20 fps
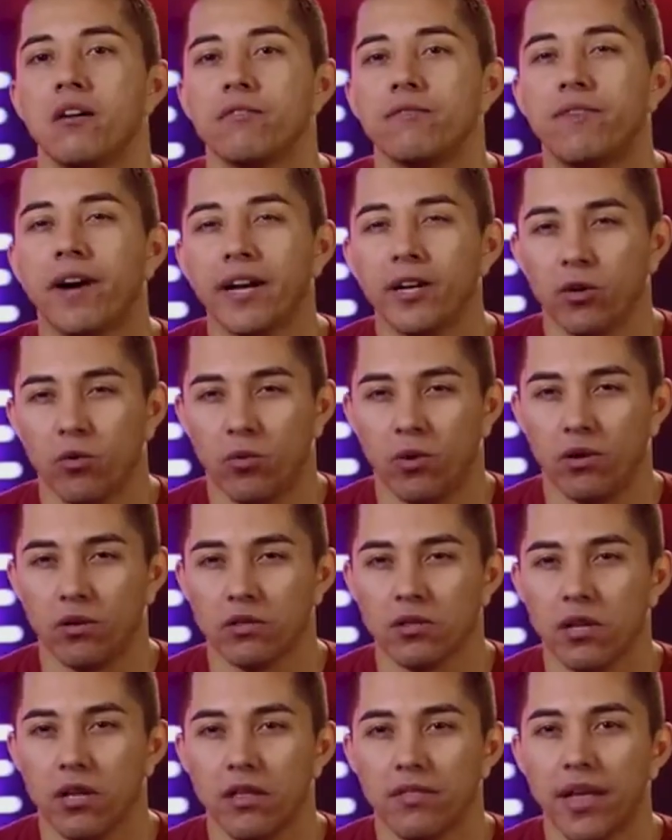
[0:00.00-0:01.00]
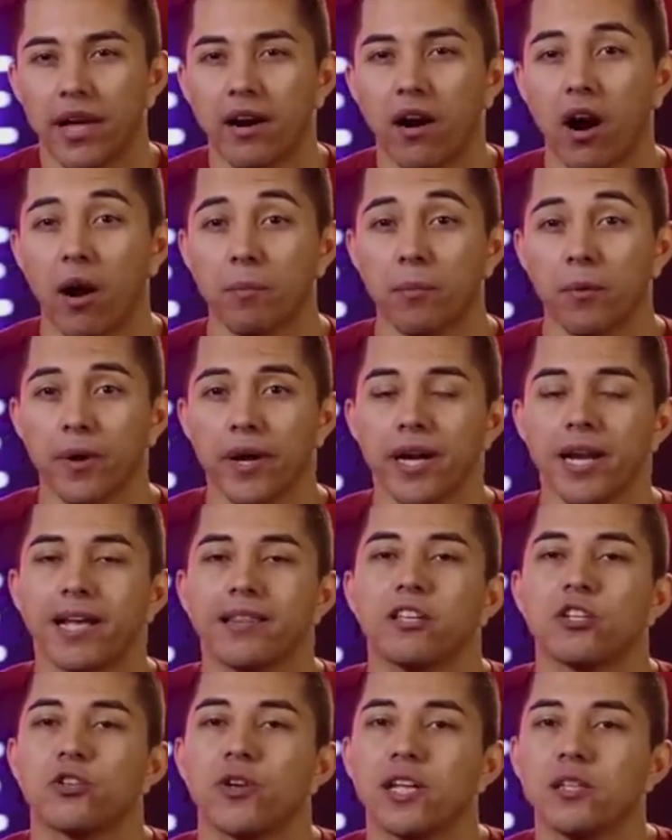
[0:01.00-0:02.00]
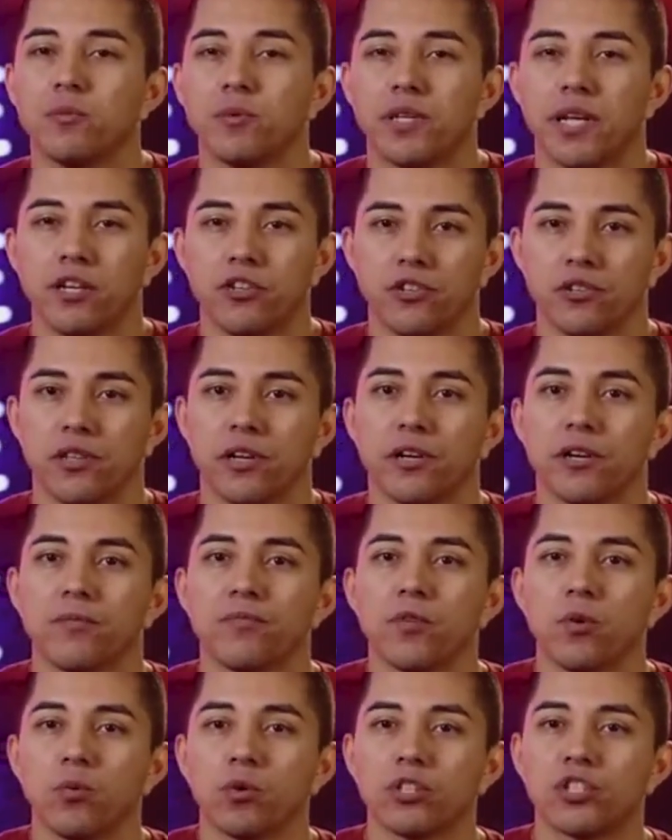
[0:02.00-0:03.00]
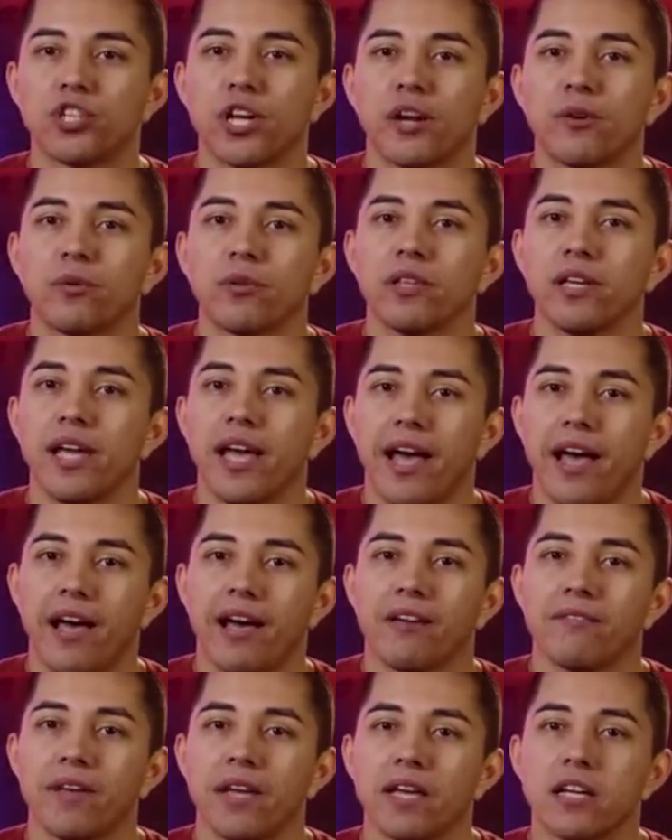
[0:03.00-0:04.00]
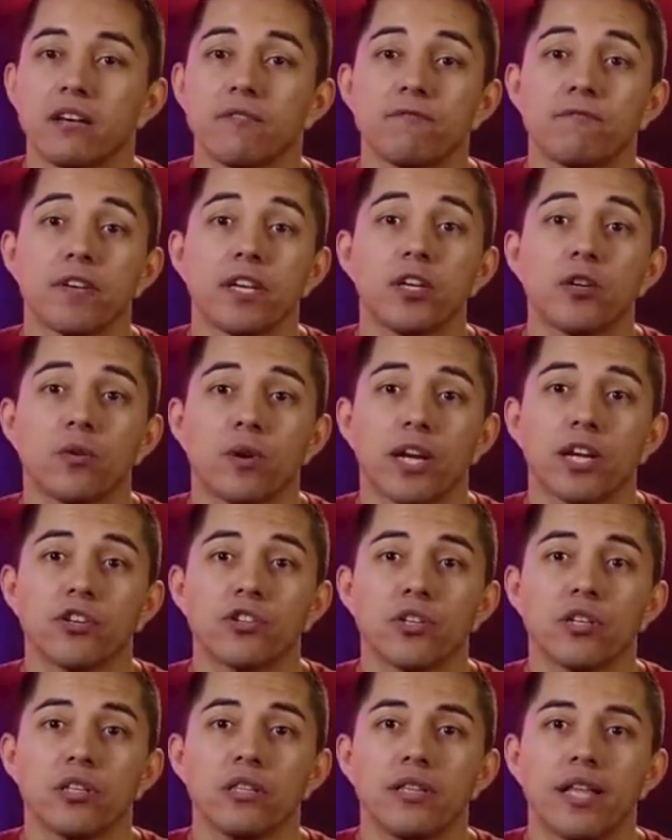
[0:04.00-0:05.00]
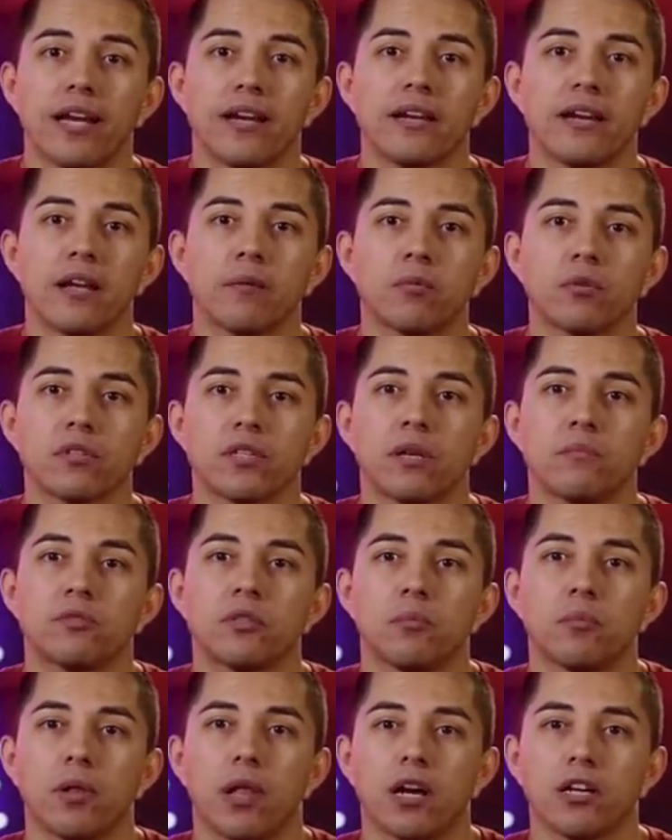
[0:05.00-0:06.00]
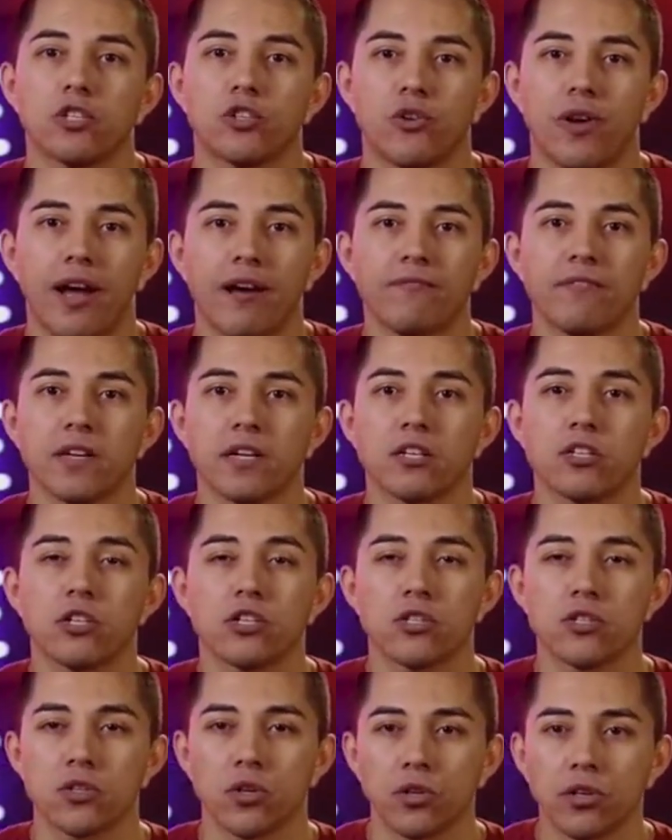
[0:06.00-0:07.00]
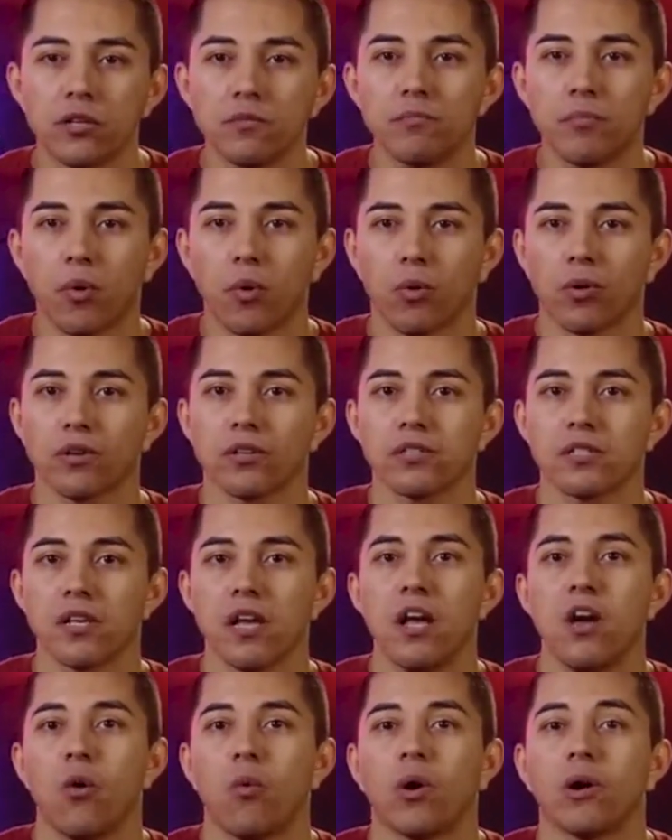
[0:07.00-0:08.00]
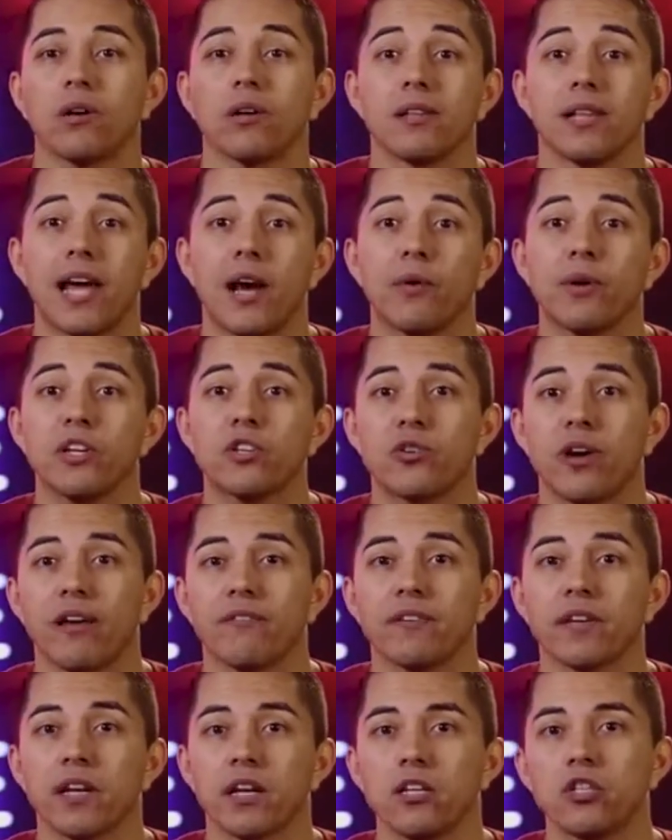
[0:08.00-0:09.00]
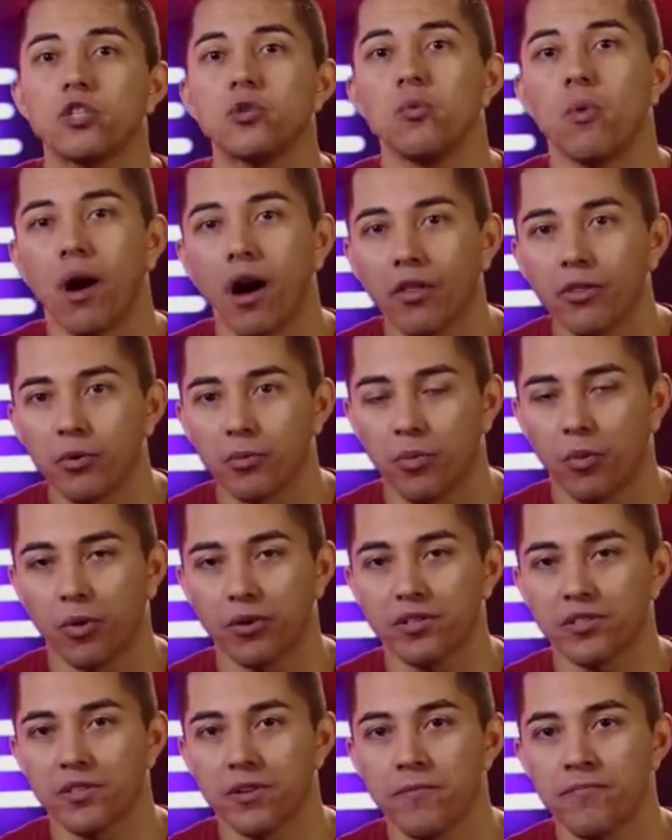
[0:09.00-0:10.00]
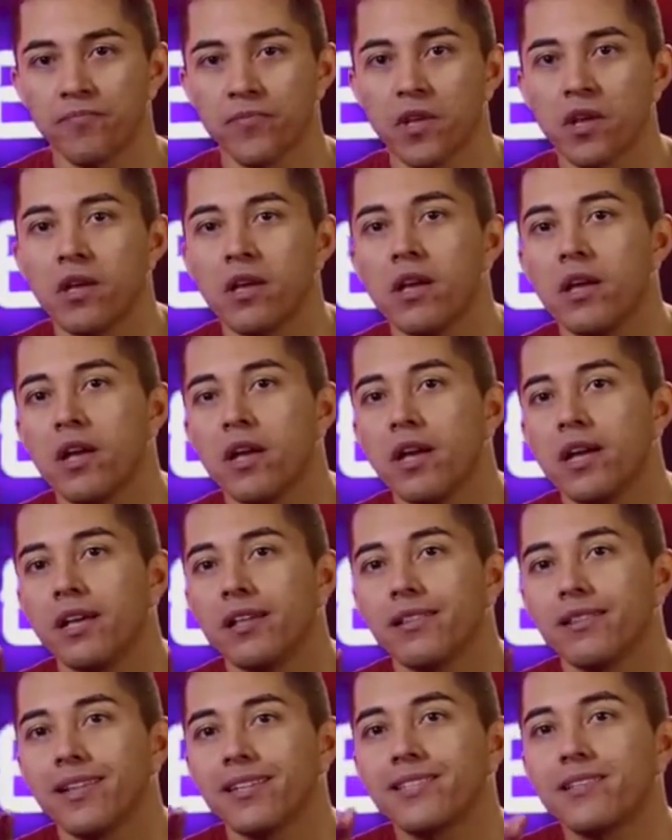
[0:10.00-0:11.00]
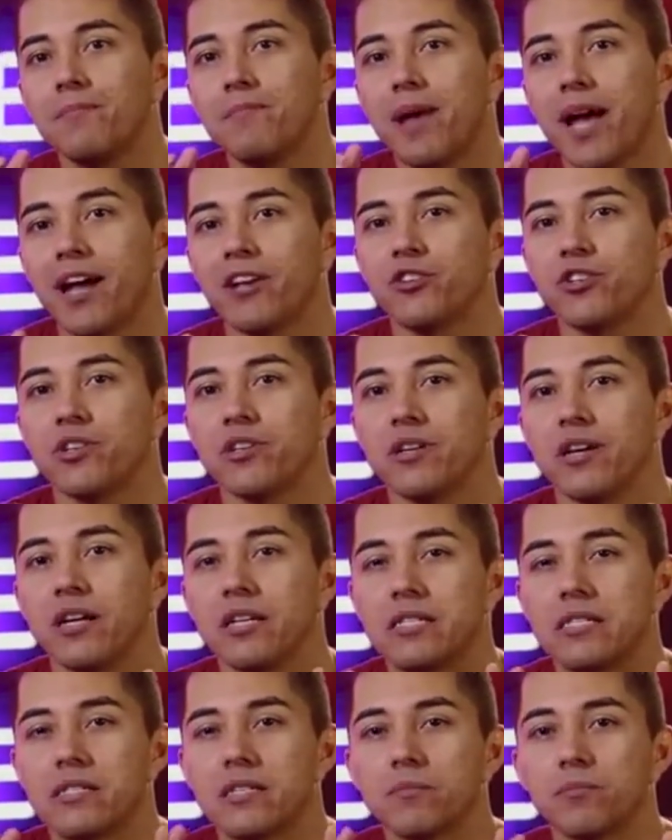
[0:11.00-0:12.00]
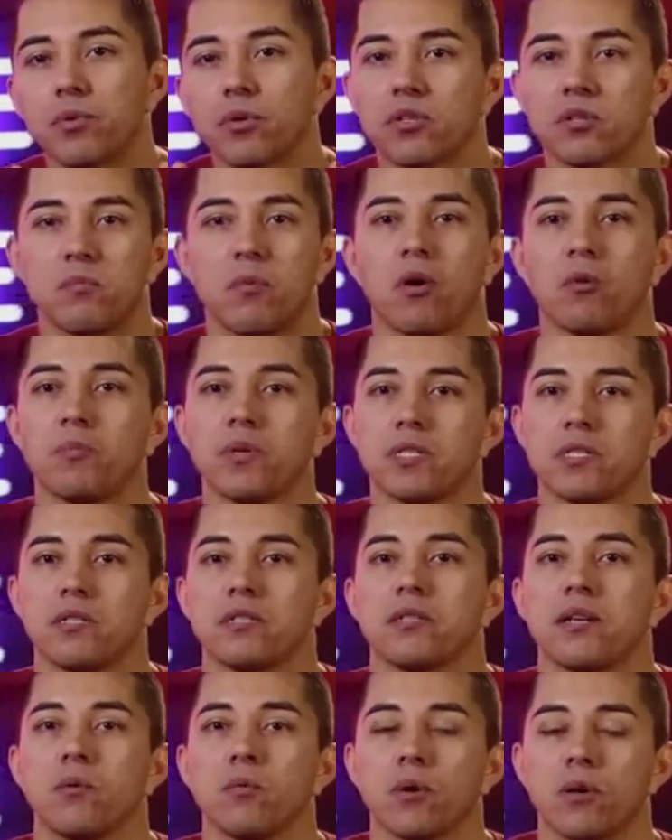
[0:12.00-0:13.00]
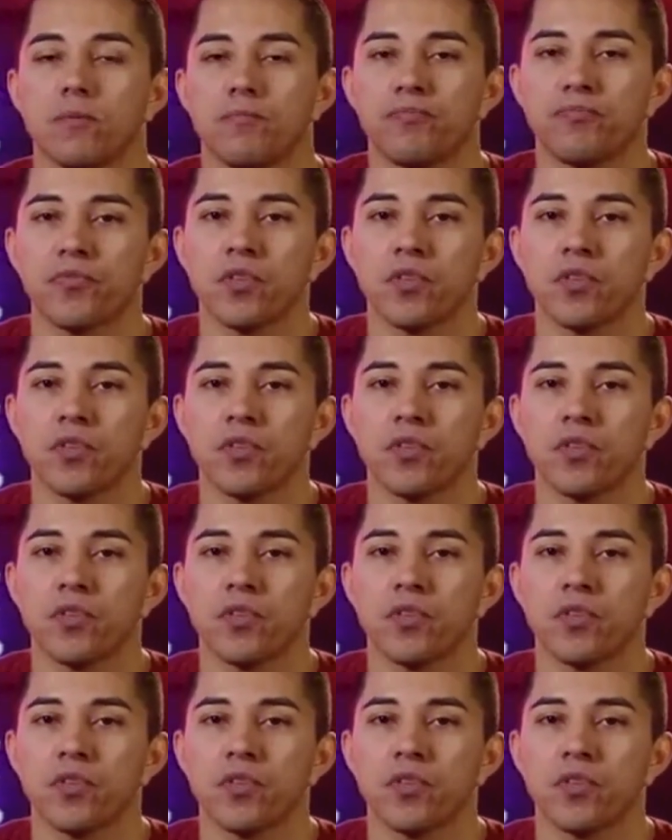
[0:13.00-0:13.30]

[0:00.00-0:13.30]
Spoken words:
Firewalls that operate at the transportation layer will generally have a configuration that enables them to block traffic to certain ports while allowing traffic to other ports. Let's imagine a simple small business network.